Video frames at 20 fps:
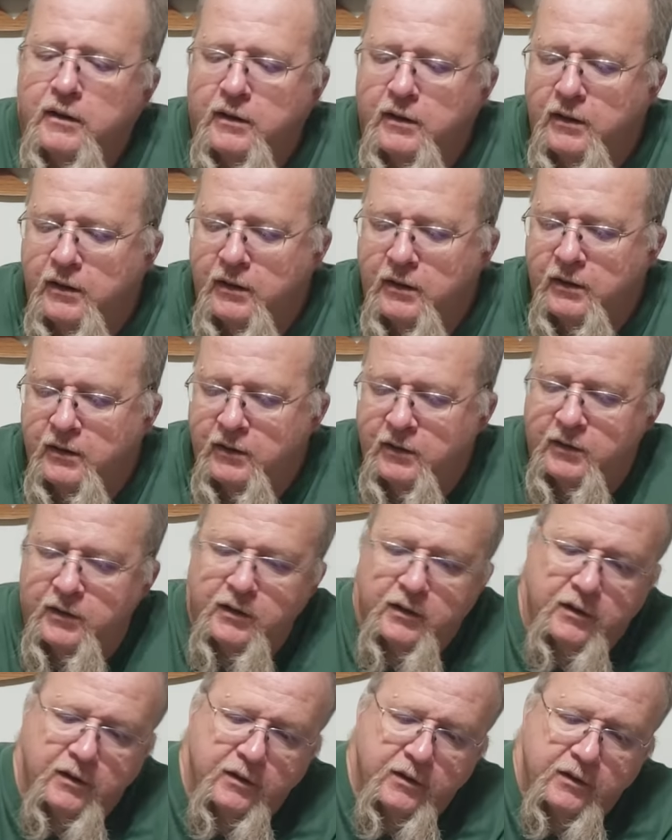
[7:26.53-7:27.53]
Uh,
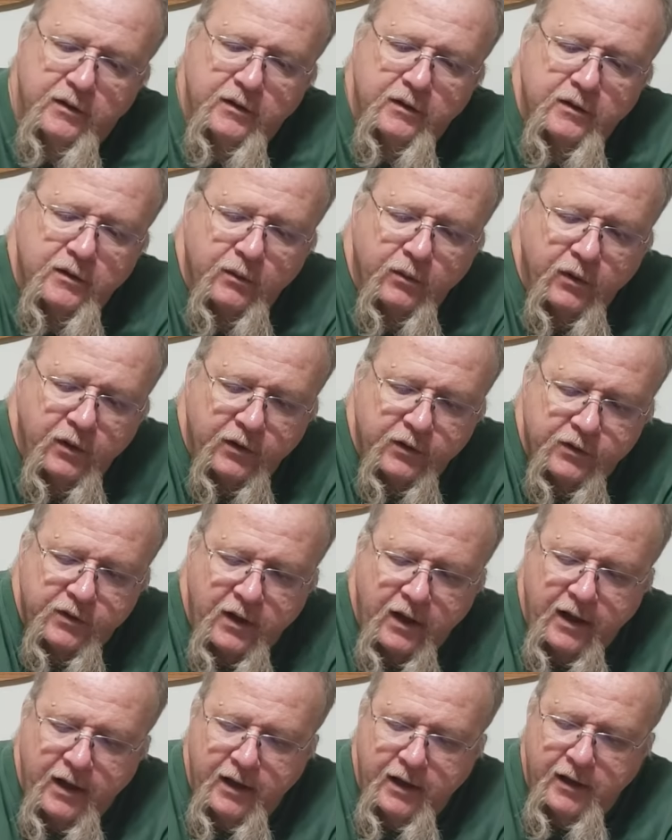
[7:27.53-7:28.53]
so there's
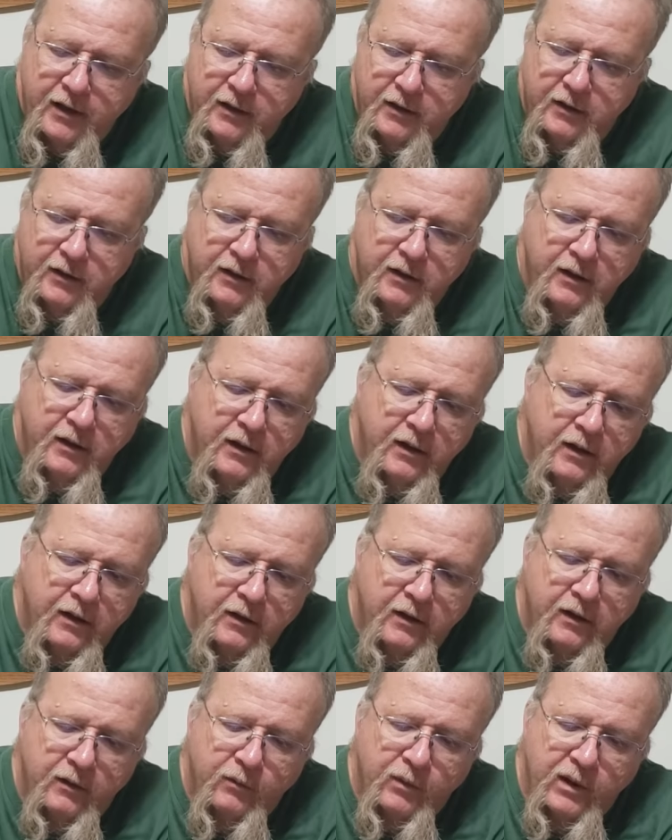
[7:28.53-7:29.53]
that.
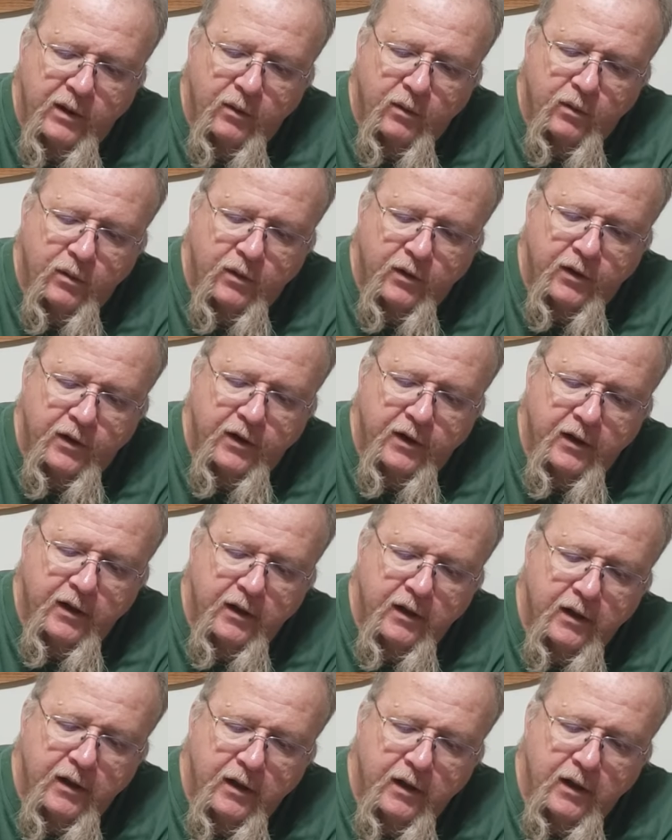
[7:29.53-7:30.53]
And then we ordered
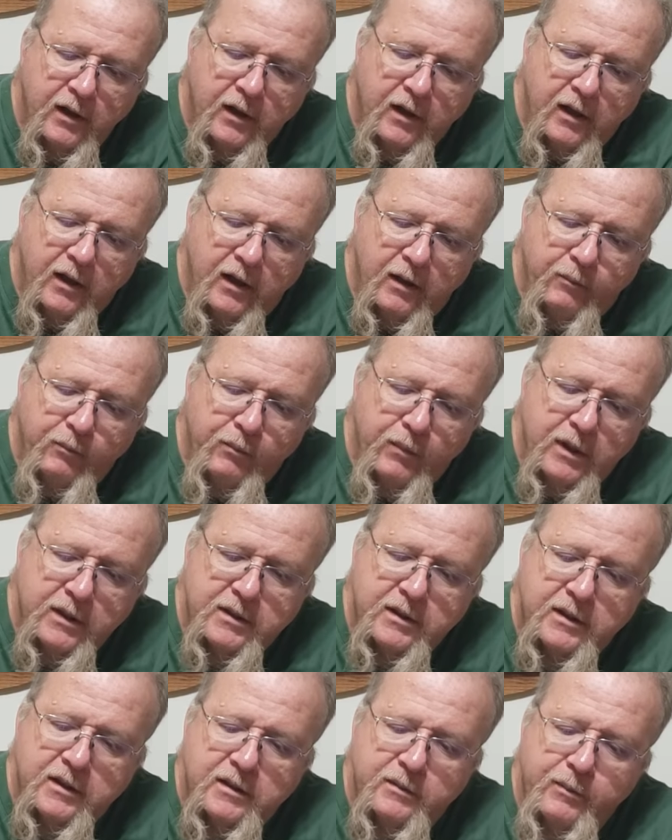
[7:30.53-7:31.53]

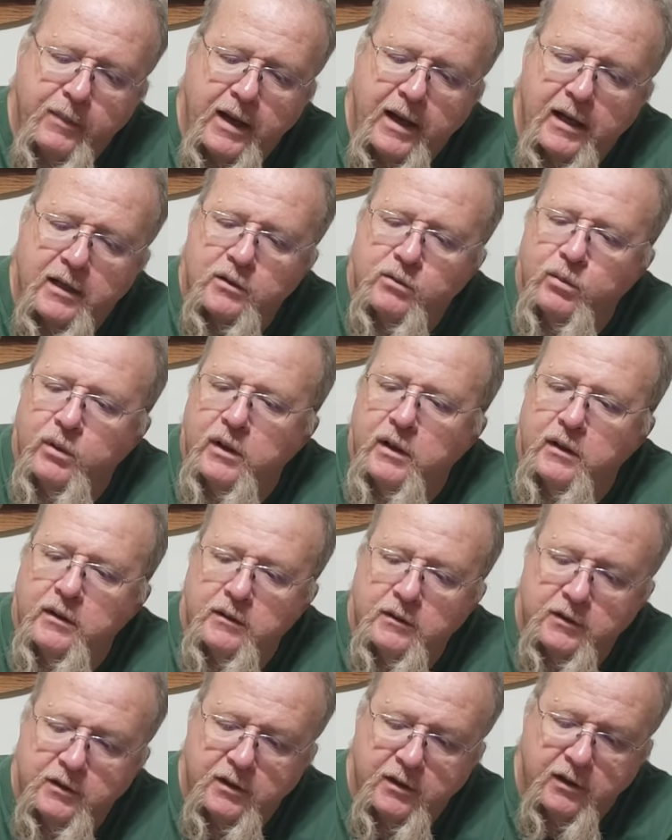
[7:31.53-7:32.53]
Mrs.
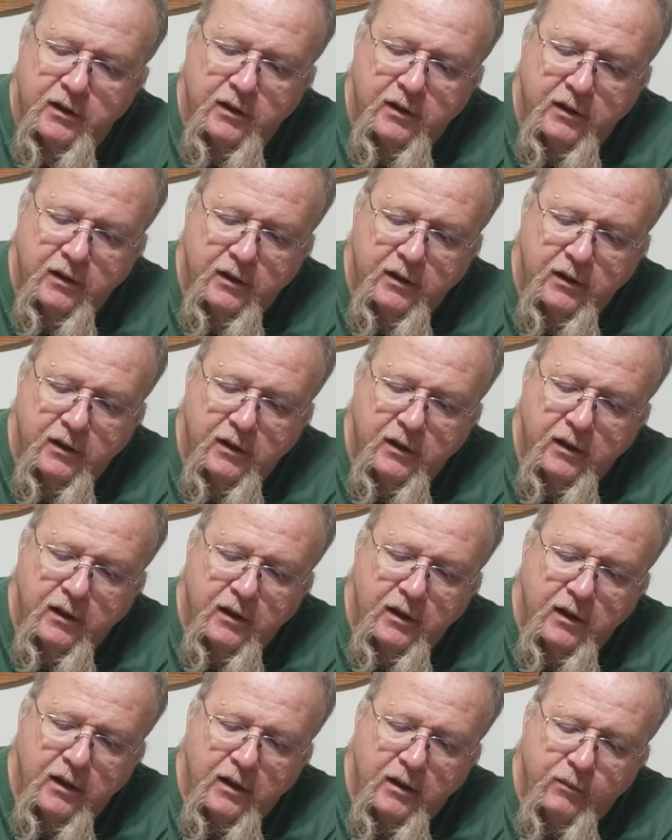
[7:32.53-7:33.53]
Maxwell's
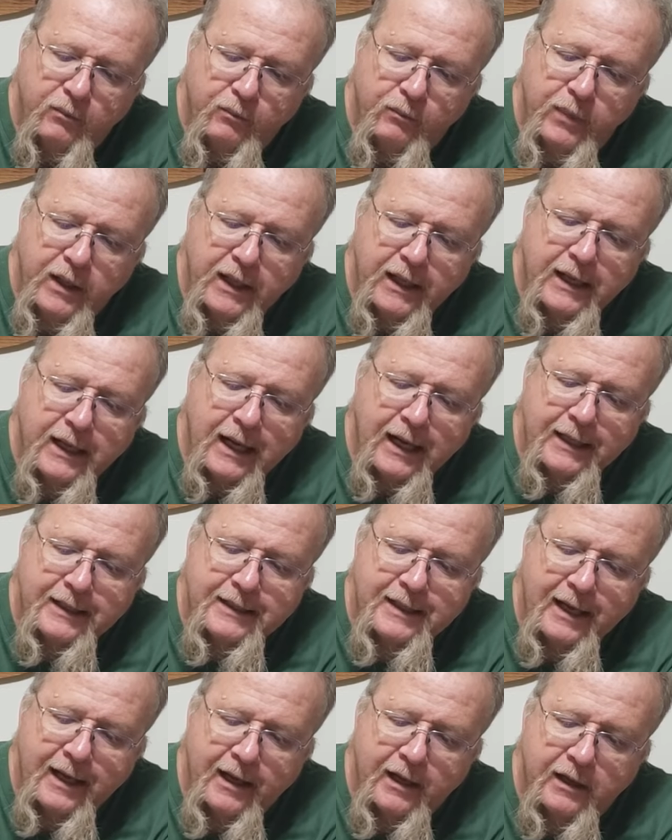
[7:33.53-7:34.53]
Big
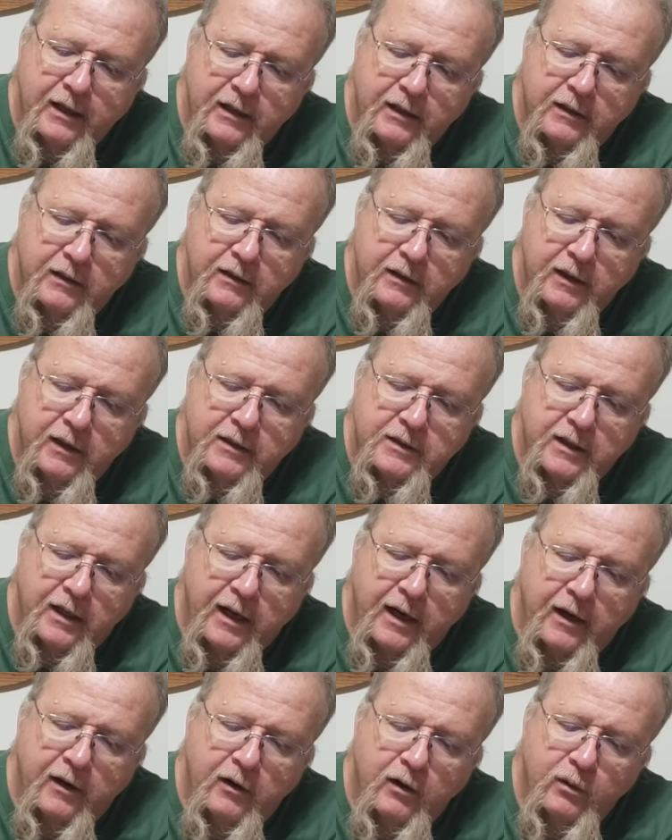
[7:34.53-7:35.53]
Italian. It's an
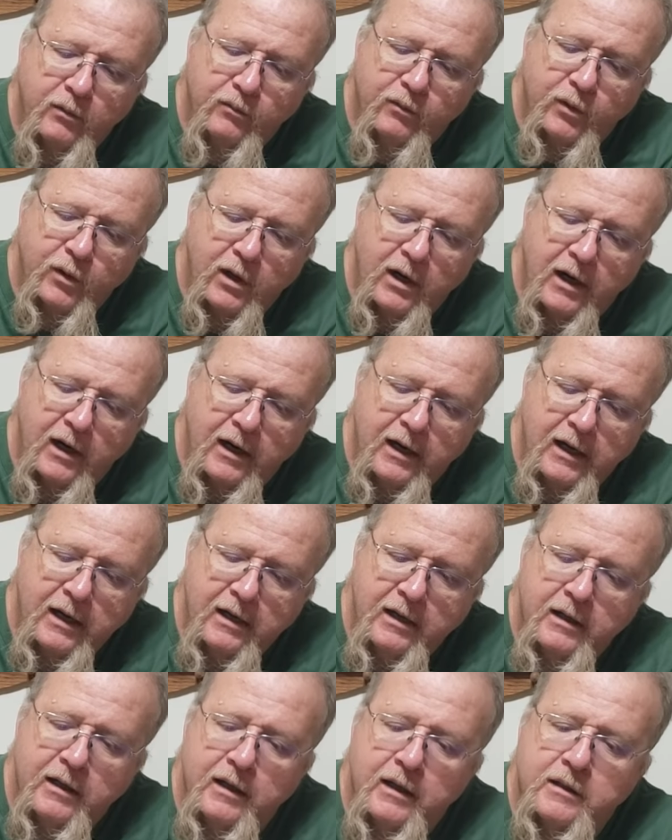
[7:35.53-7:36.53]
heirloom
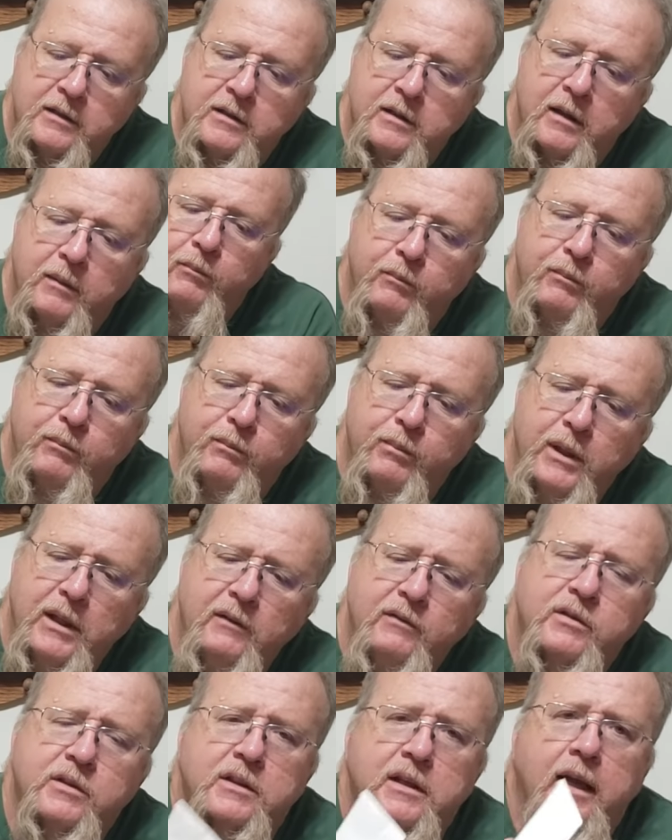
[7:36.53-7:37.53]
variety. It's a
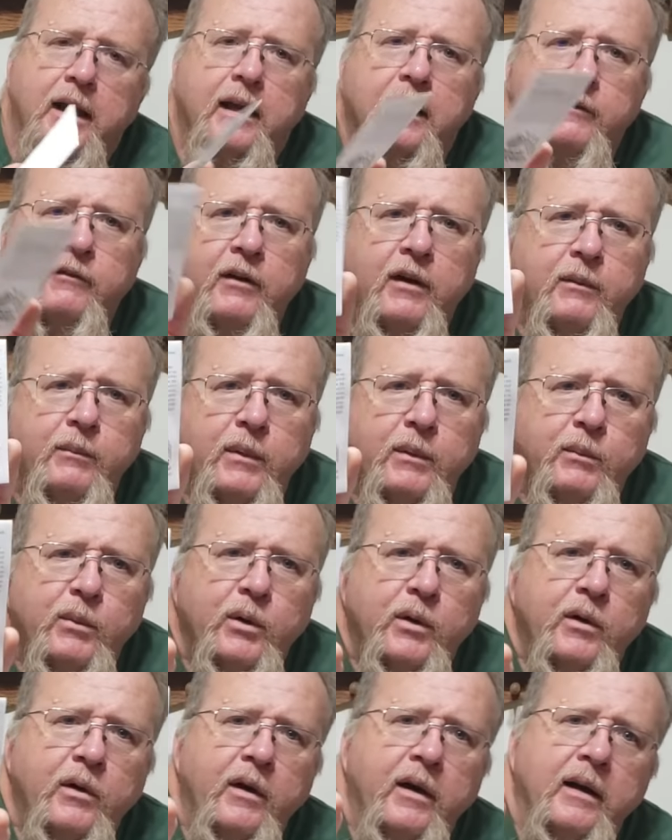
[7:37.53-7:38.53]
beefsteak, if I
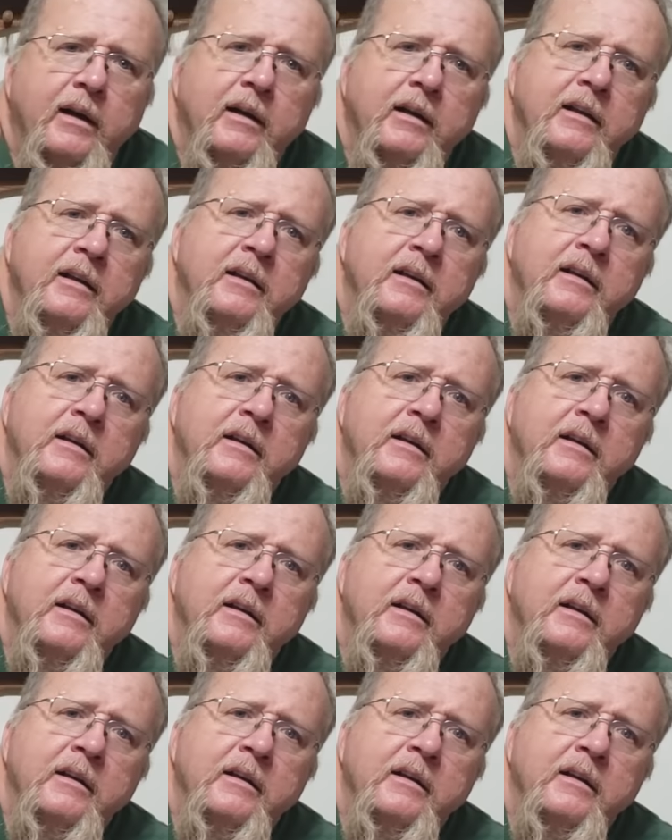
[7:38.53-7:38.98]
remember correctly.